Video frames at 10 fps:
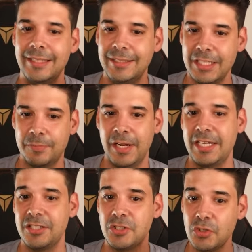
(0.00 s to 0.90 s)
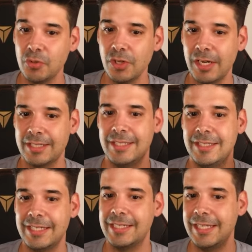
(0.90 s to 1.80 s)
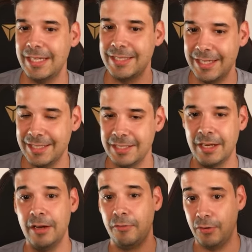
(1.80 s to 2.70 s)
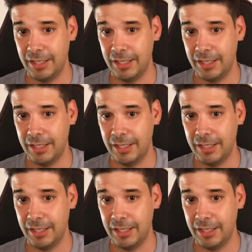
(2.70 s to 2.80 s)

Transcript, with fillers: this price, $2.68 for a